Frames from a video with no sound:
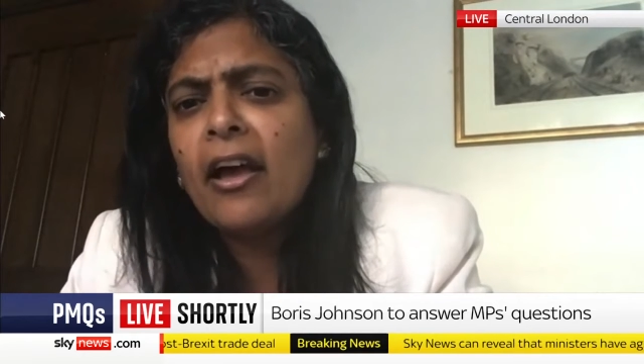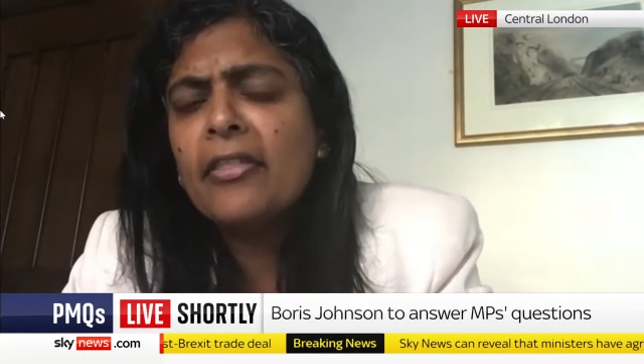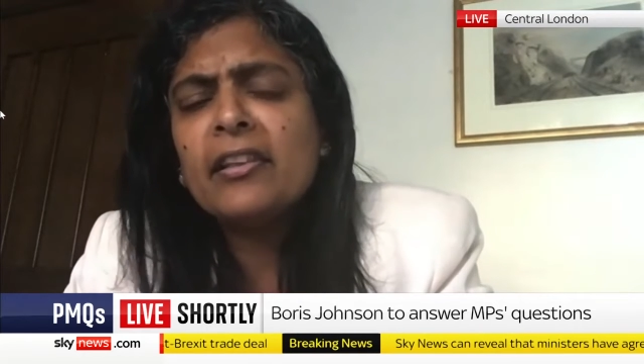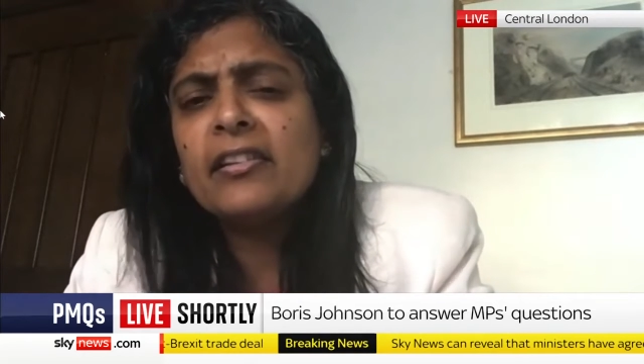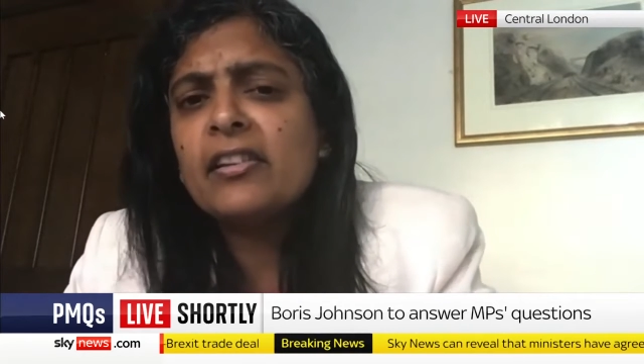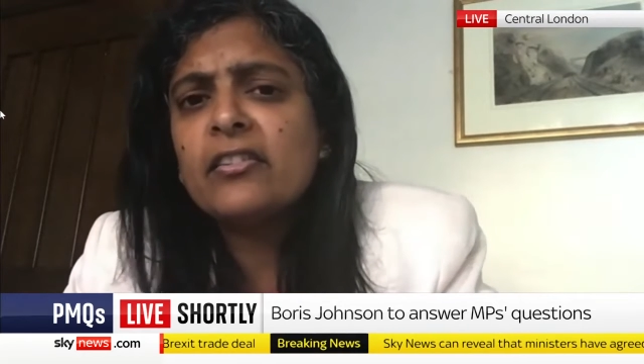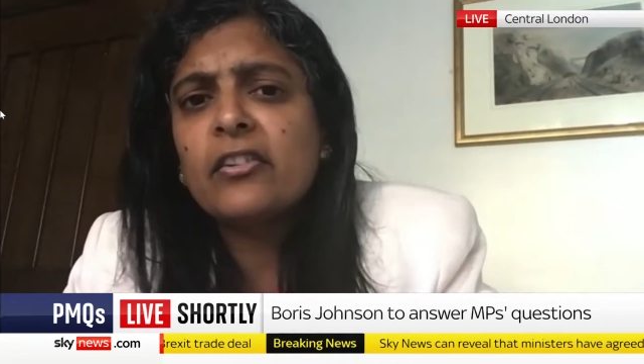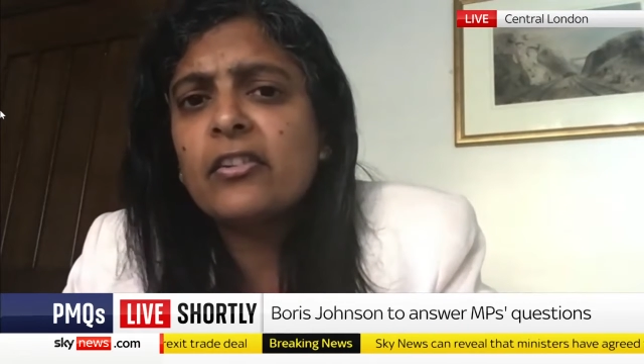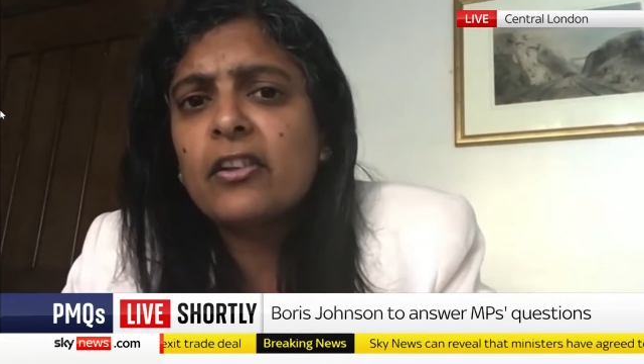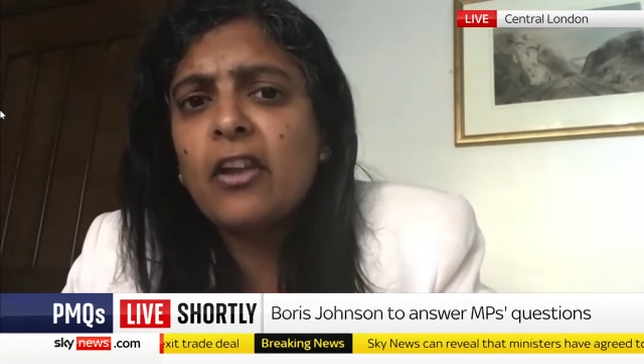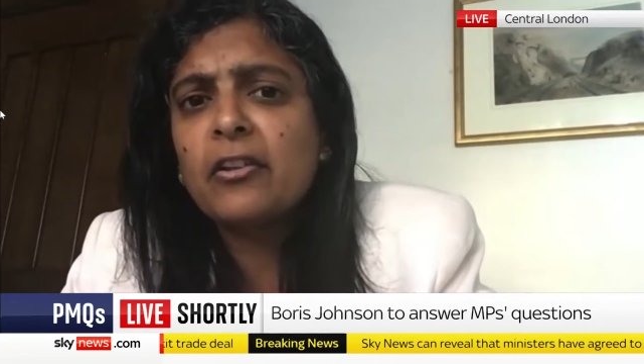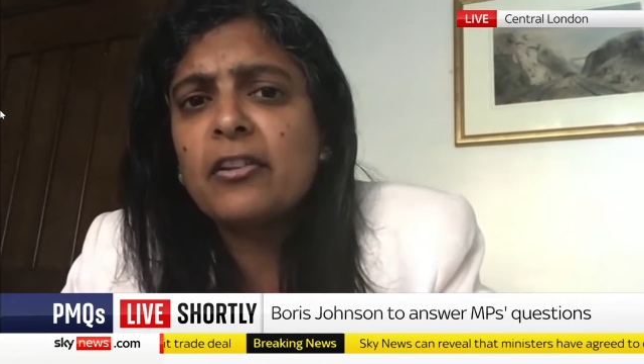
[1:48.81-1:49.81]
And this is
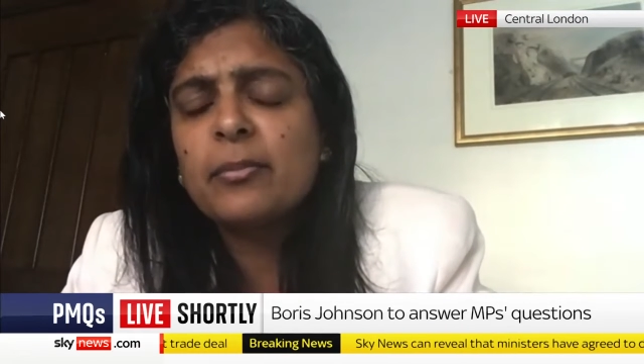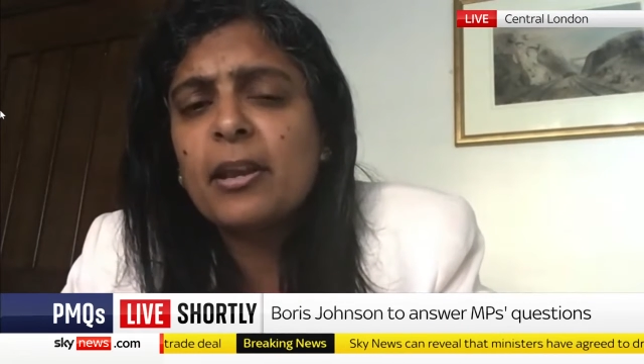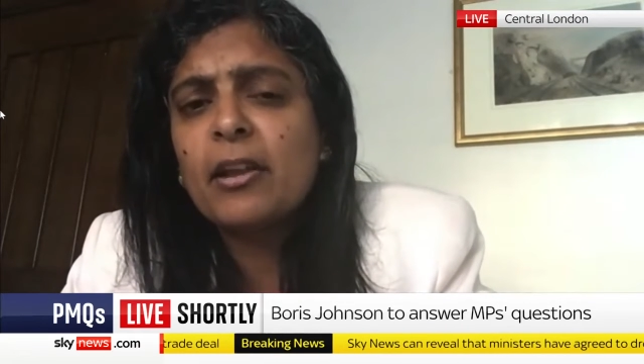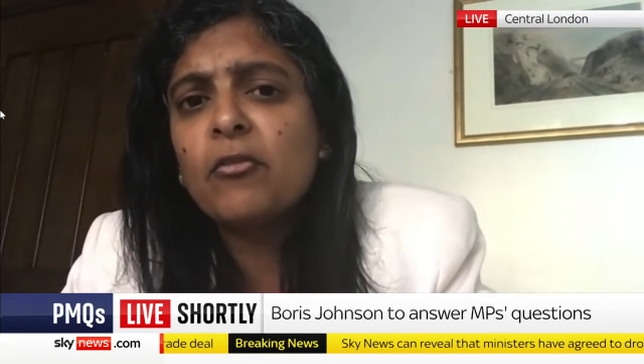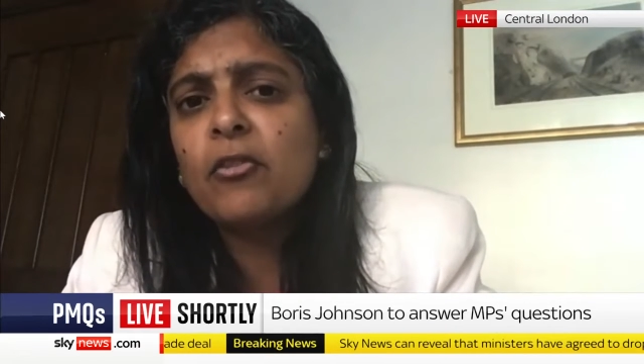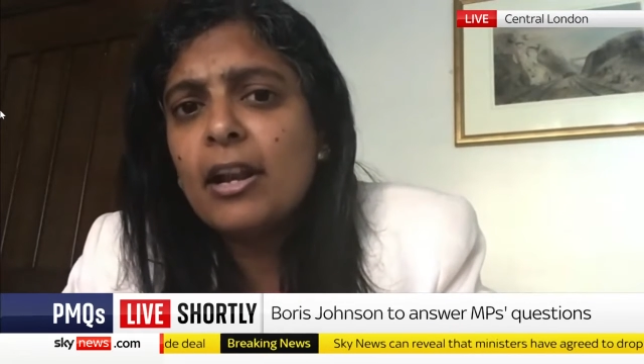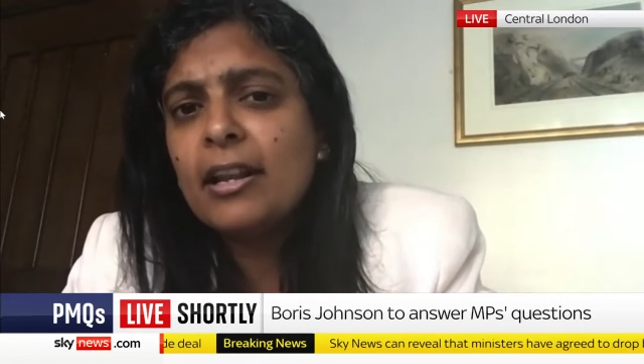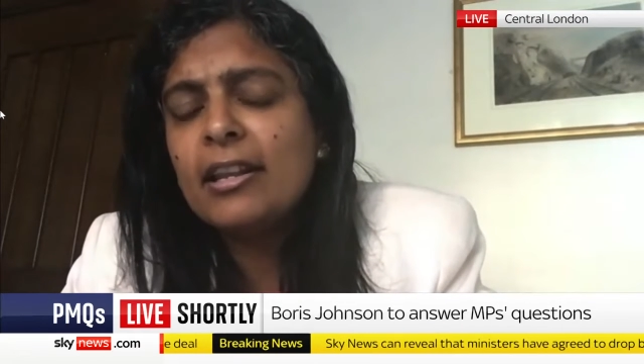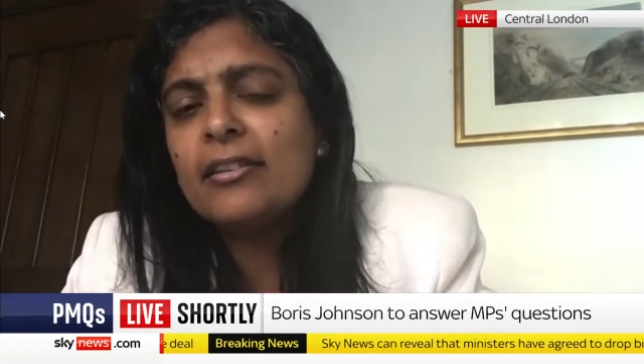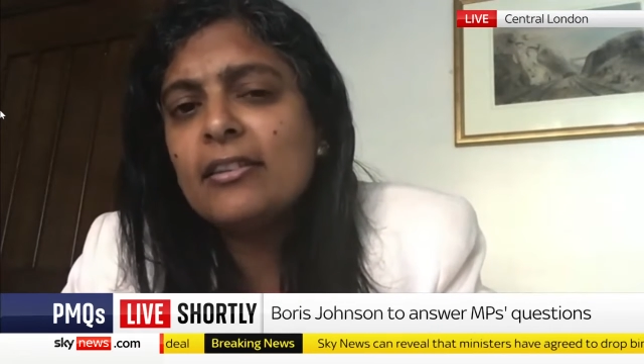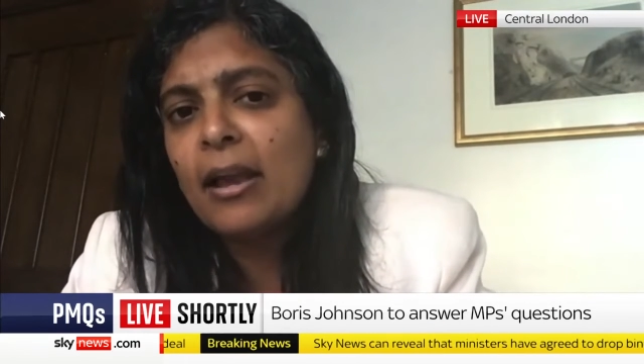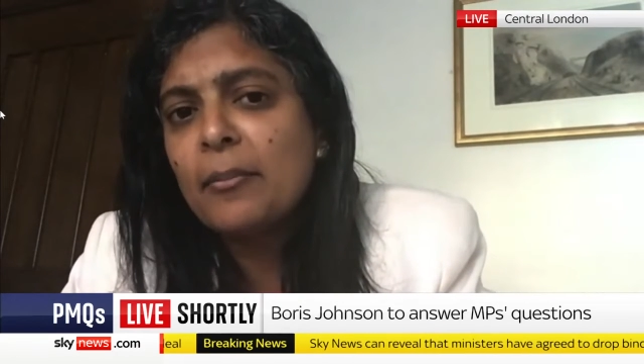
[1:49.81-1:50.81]
just going to be a
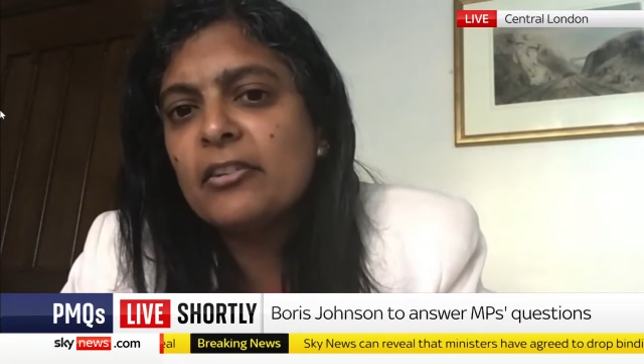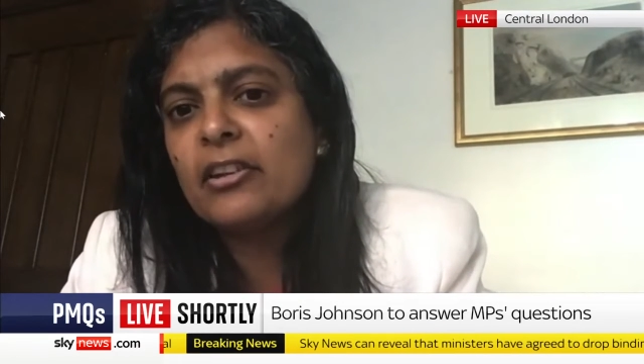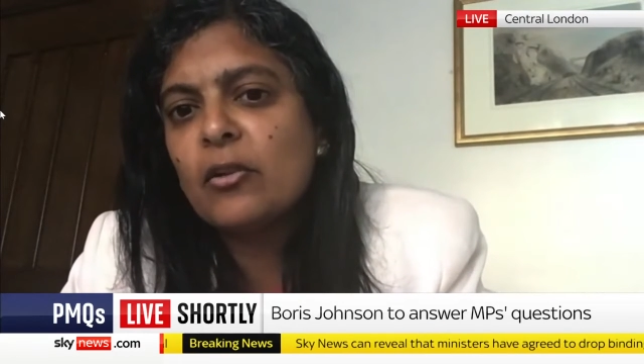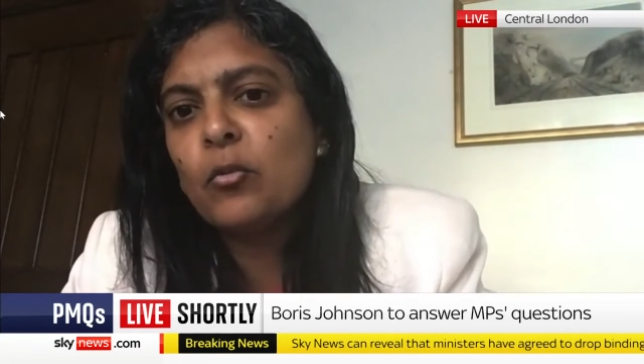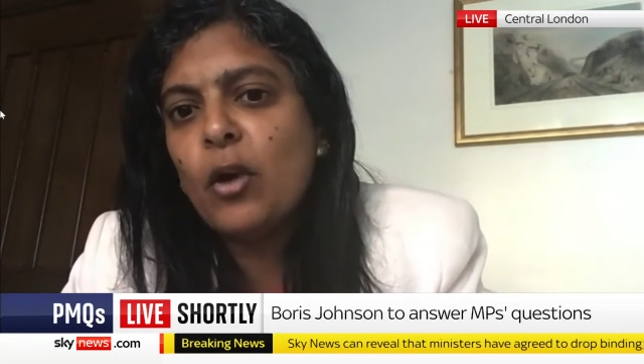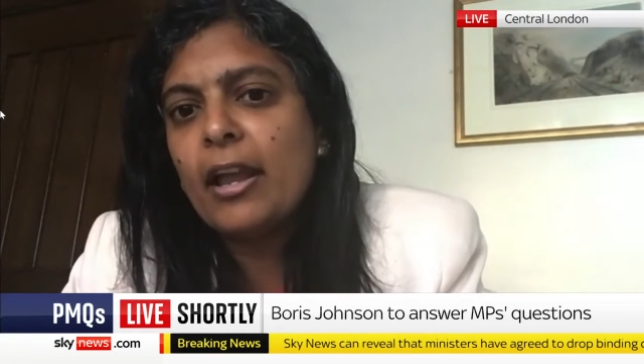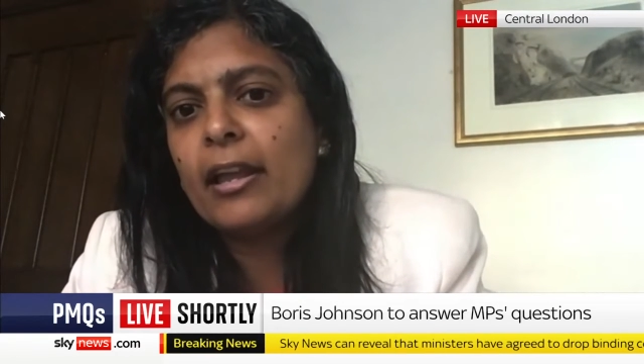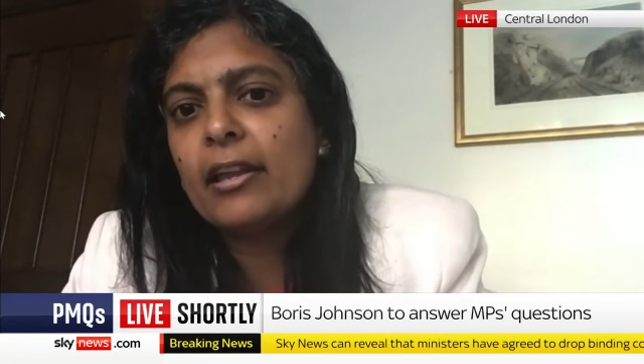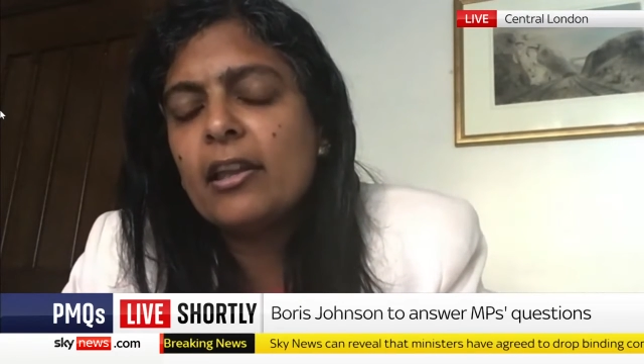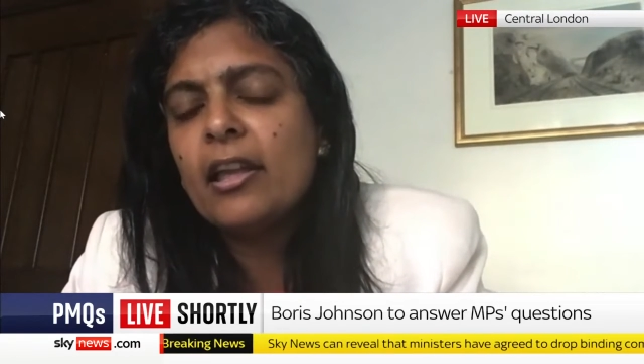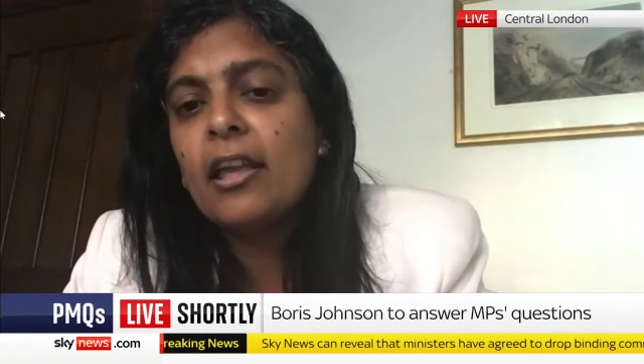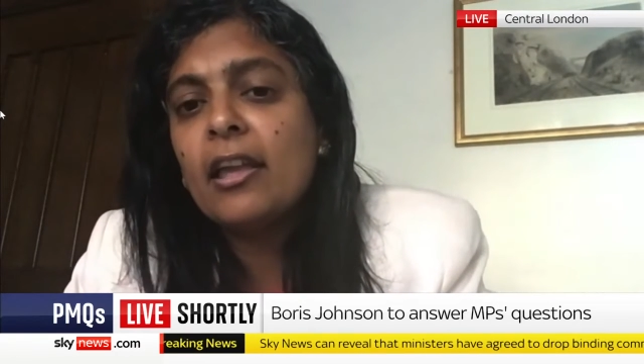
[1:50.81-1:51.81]
really damaging way.